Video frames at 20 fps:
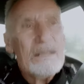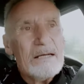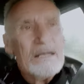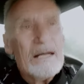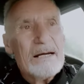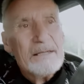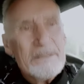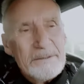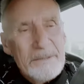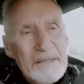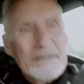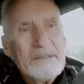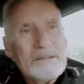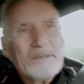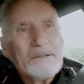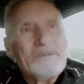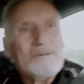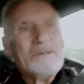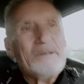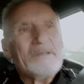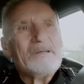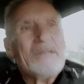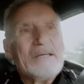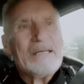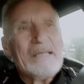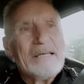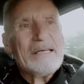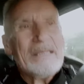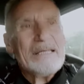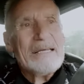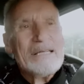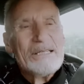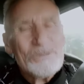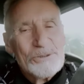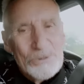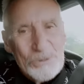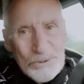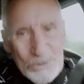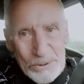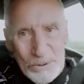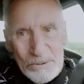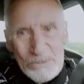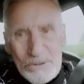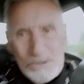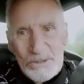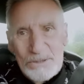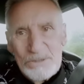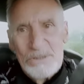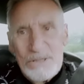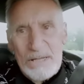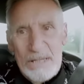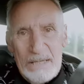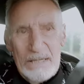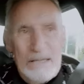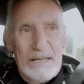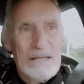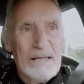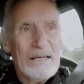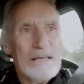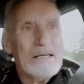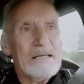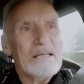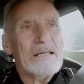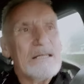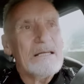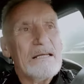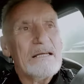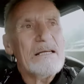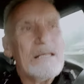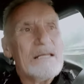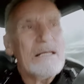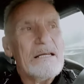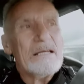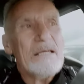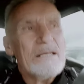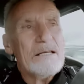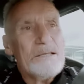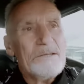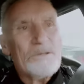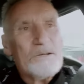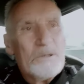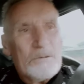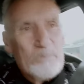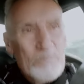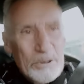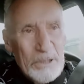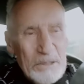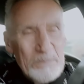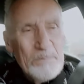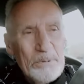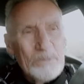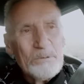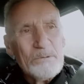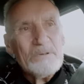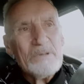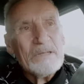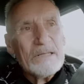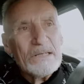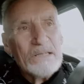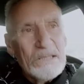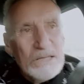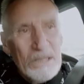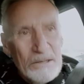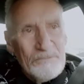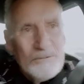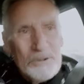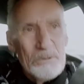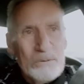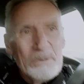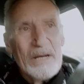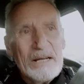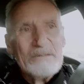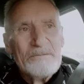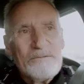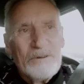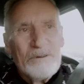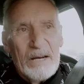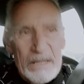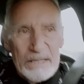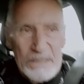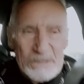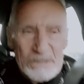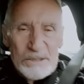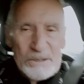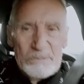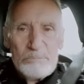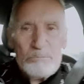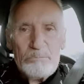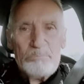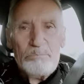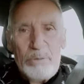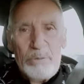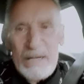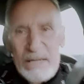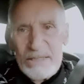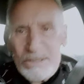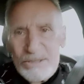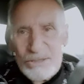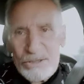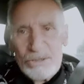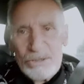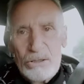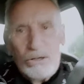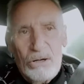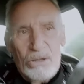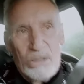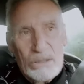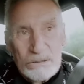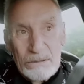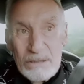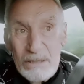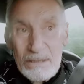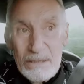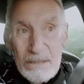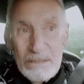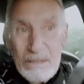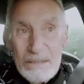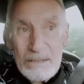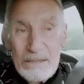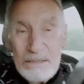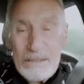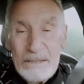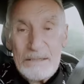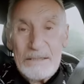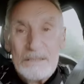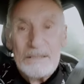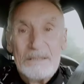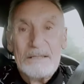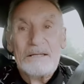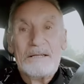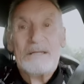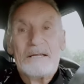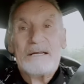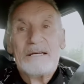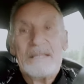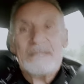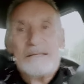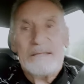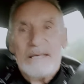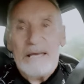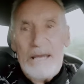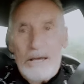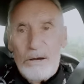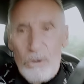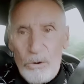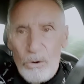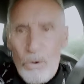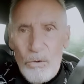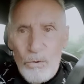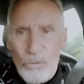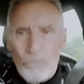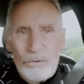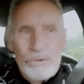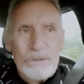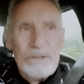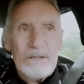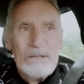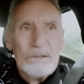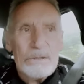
I think it's true to say that people give you advice based on their own